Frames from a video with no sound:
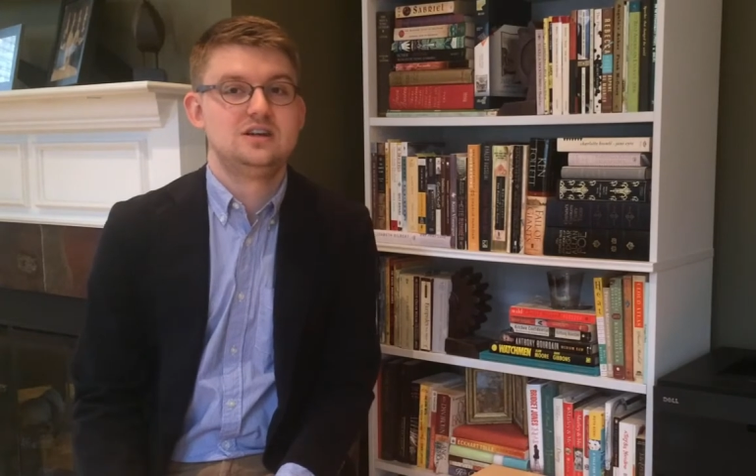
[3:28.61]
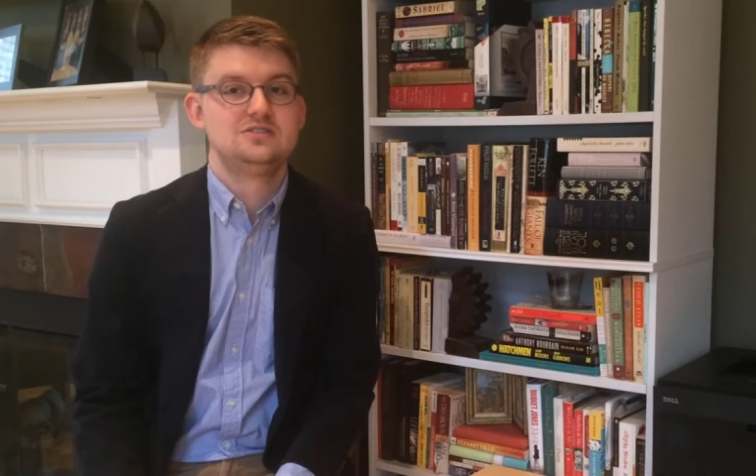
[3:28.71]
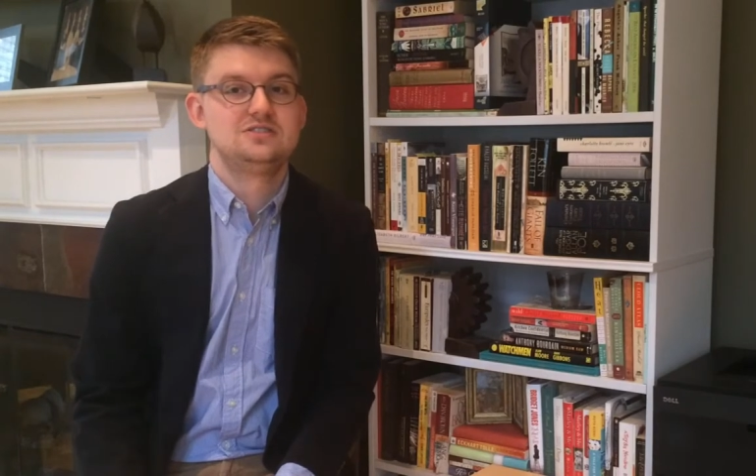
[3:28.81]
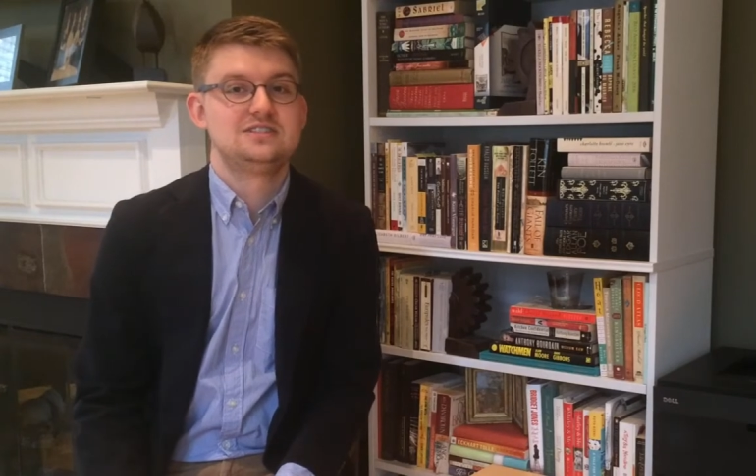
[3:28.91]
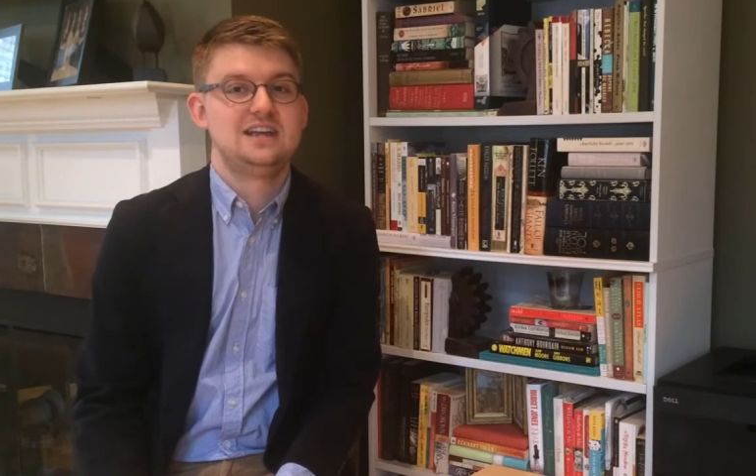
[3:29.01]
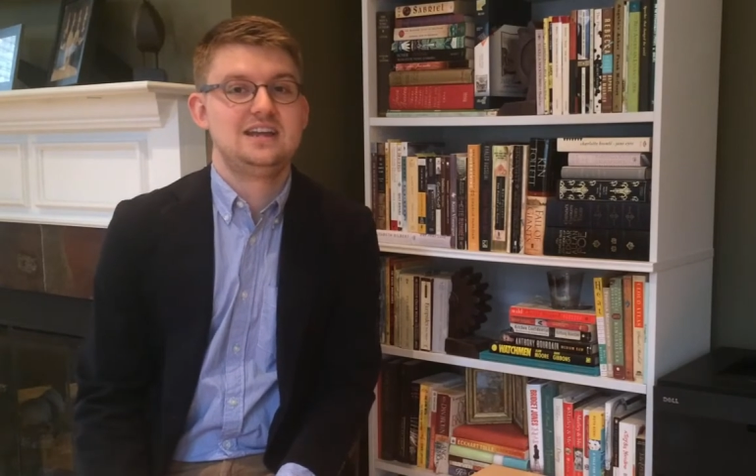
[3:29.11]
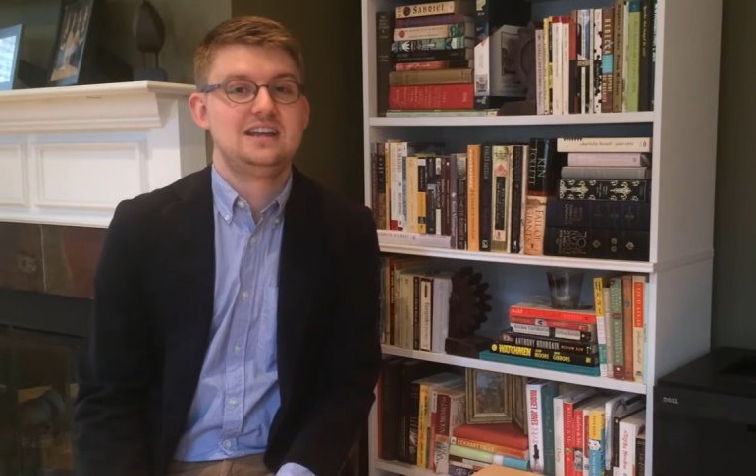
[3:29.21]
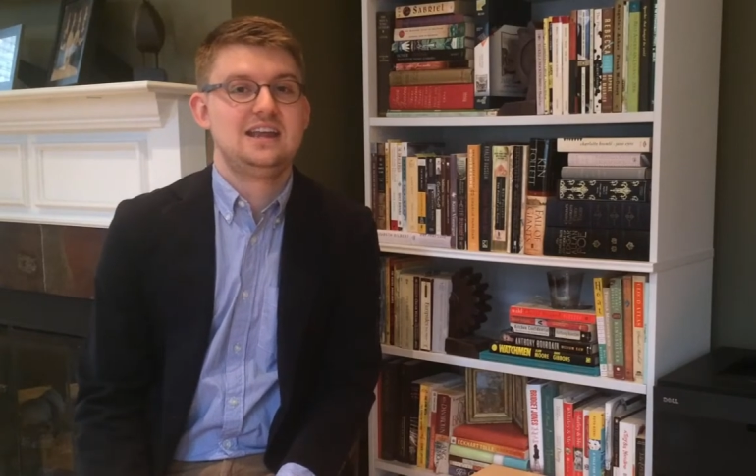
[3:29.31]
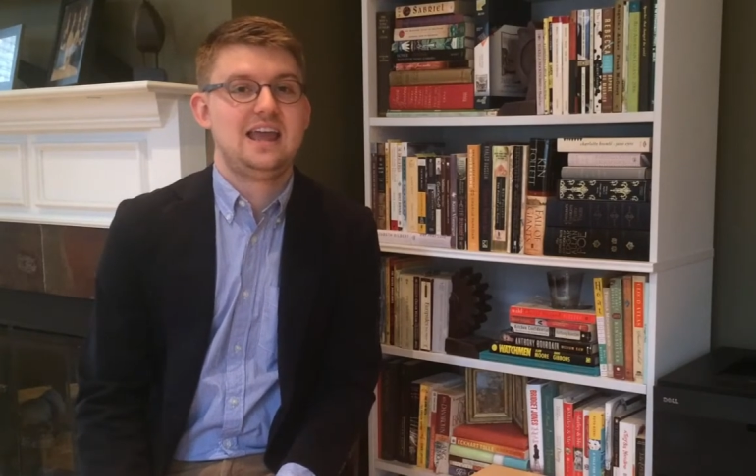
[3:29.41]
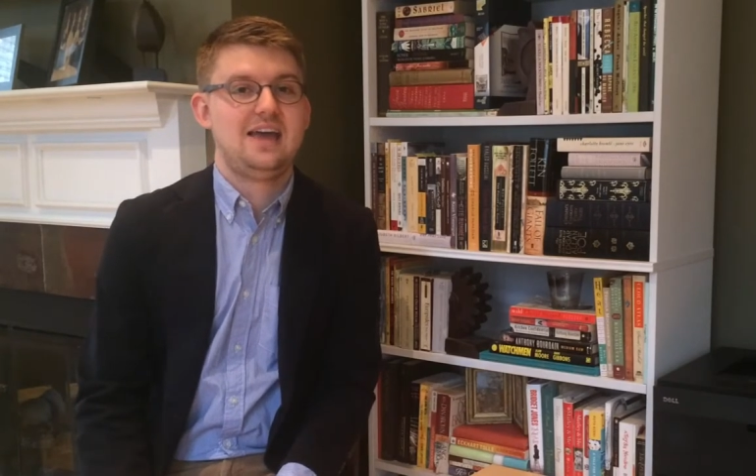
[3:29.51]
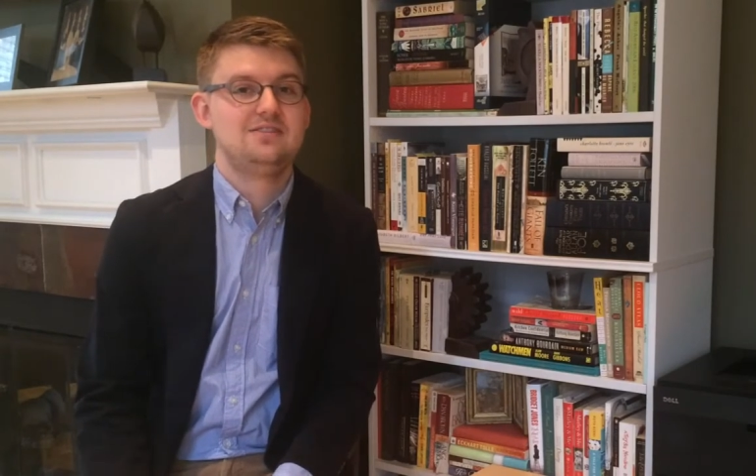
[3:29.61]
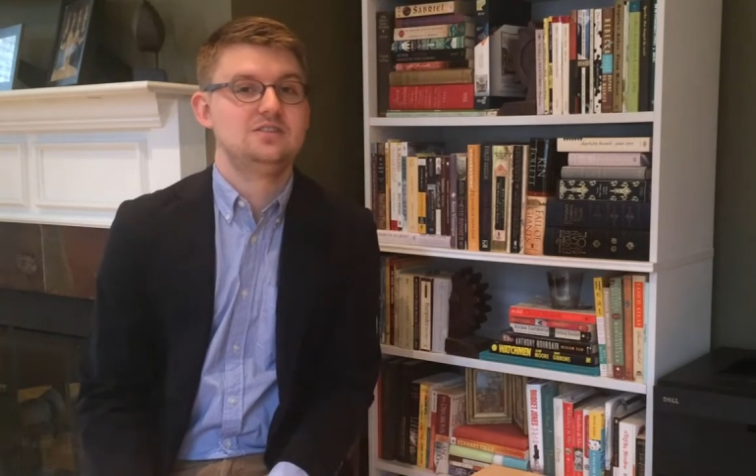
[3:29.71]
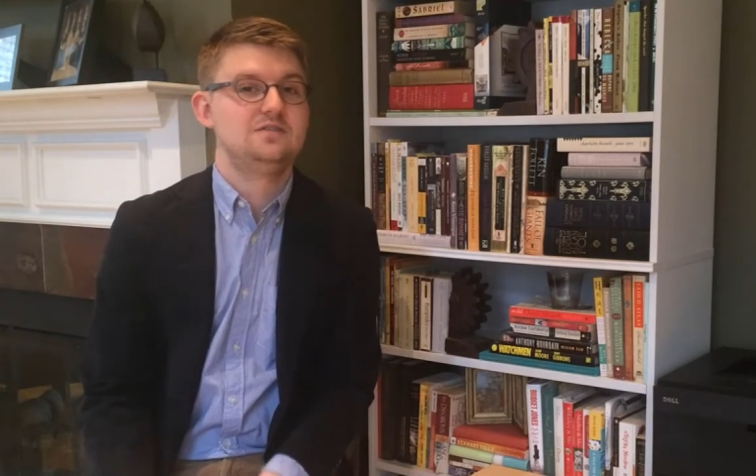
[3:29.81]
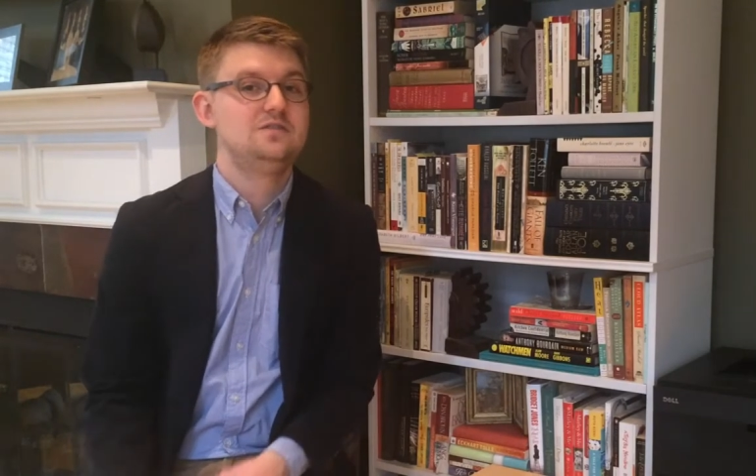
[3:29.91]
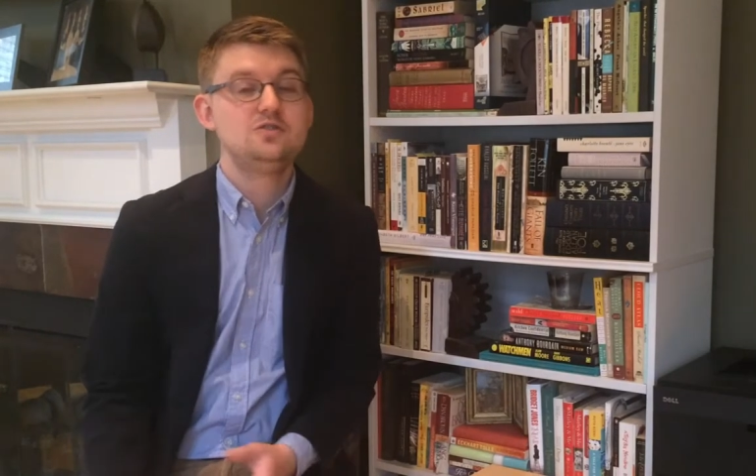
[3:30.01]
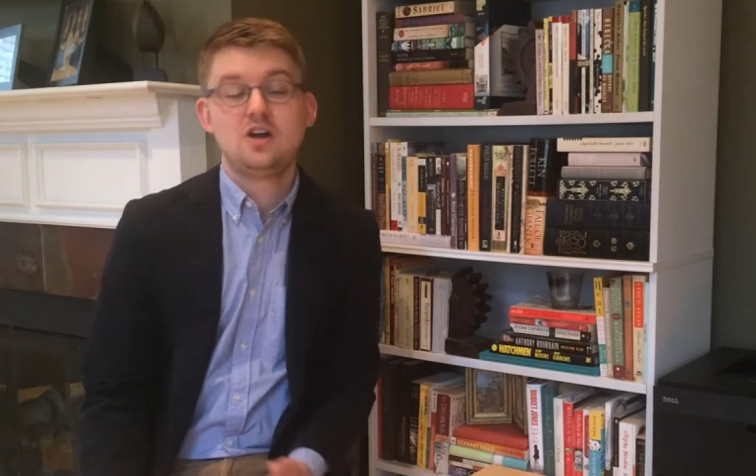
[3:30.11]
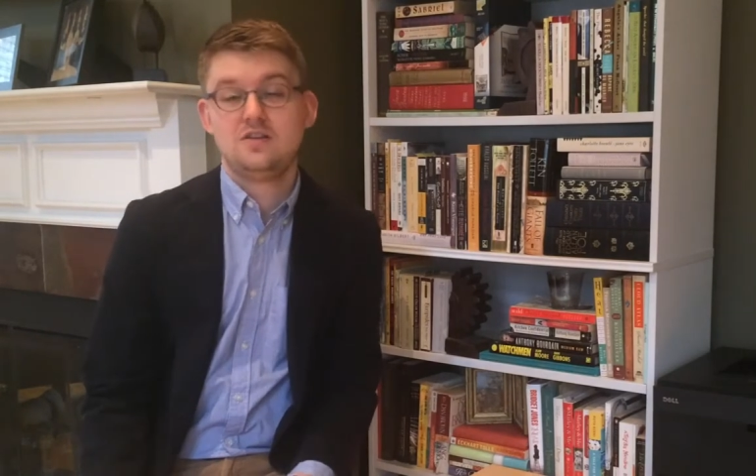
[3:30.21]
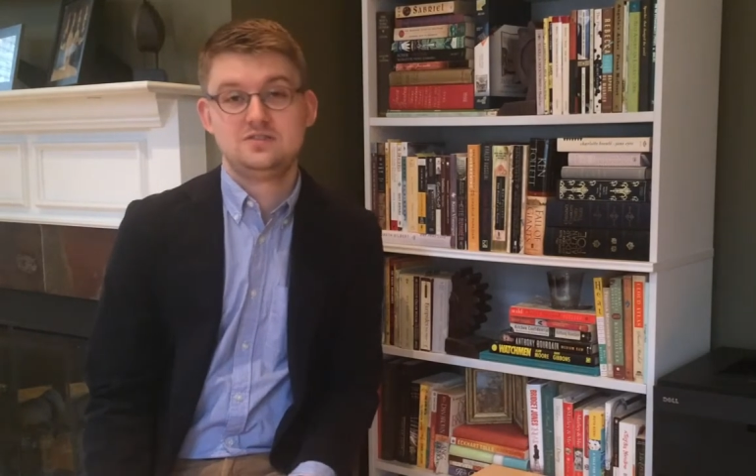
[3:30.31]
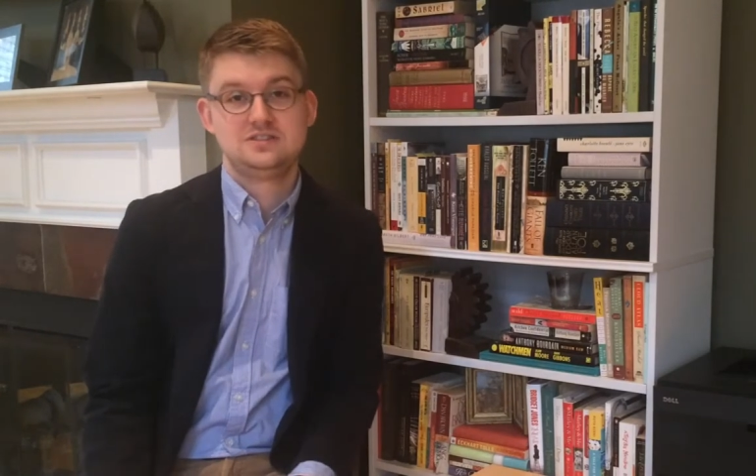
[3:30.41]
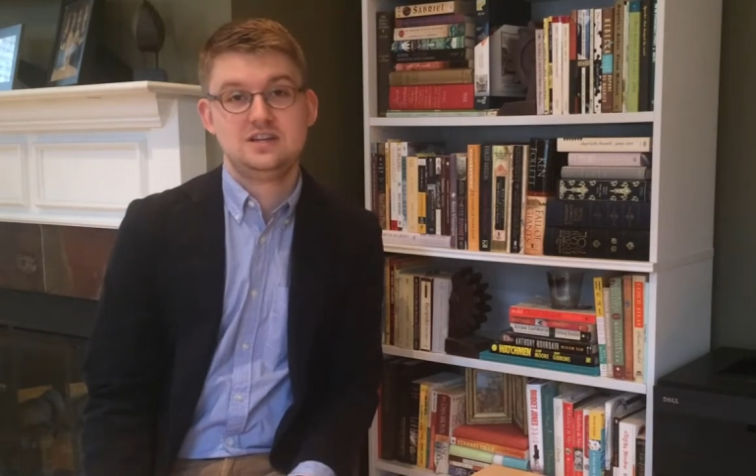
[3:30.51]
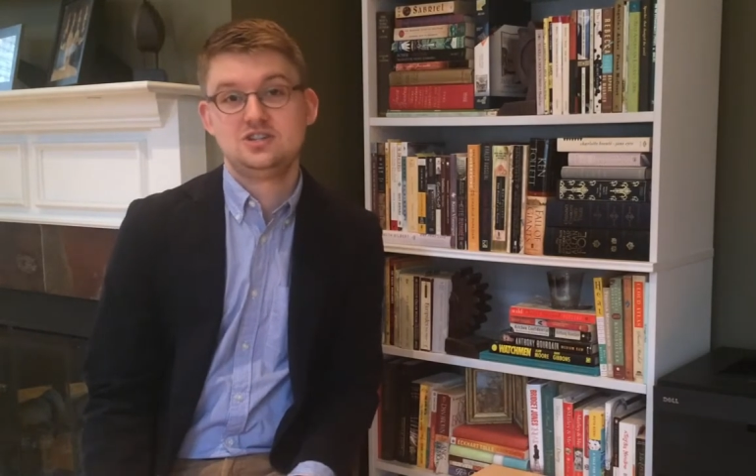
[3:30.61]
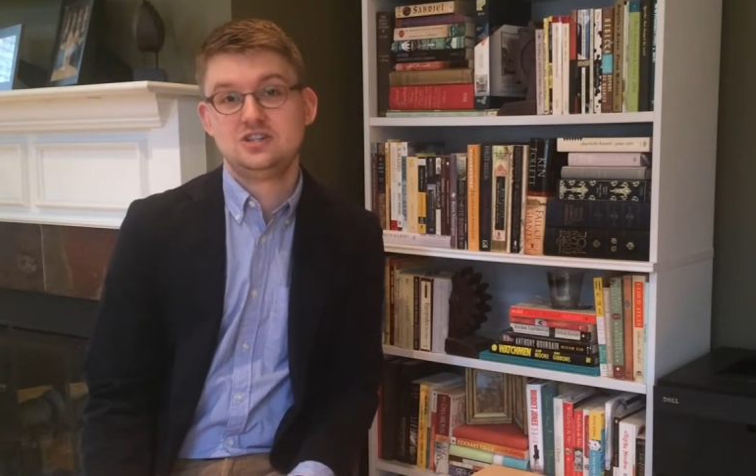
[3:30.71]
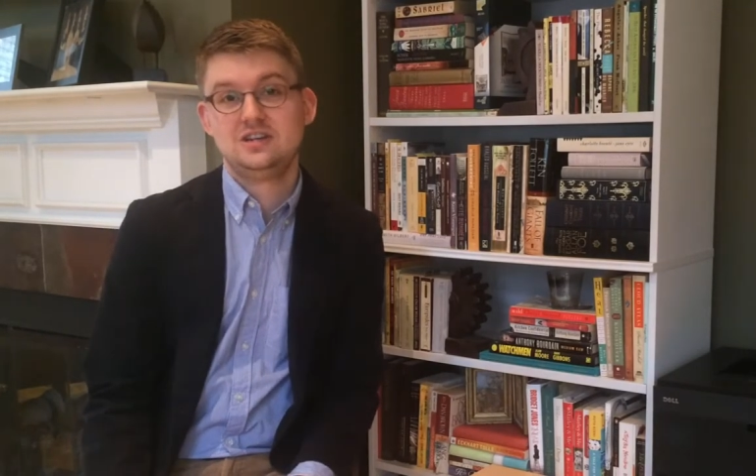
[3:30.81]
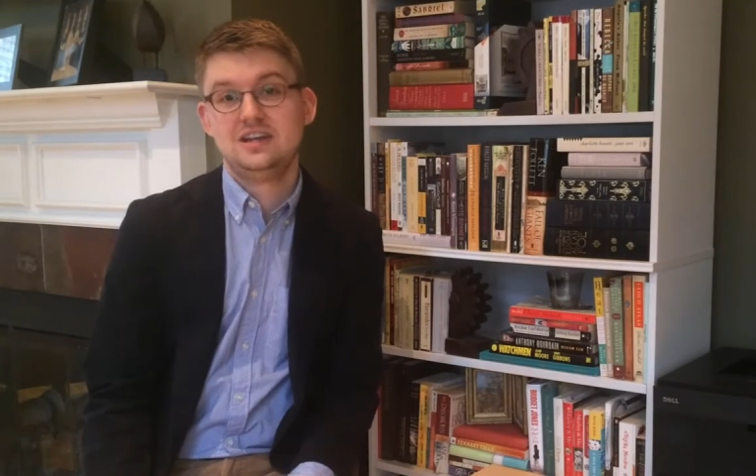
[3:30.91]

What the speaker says: understanding and having a full conversation